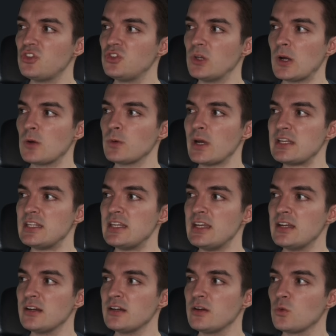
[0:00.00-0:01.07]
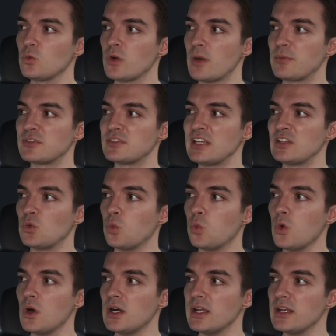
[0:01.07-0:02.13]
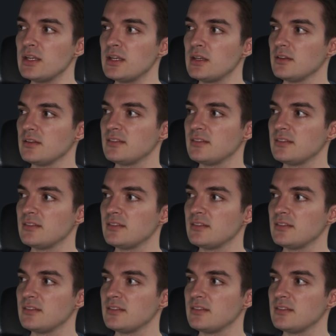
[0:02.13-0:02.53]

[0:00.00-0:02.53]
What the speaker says: 0 right here represents one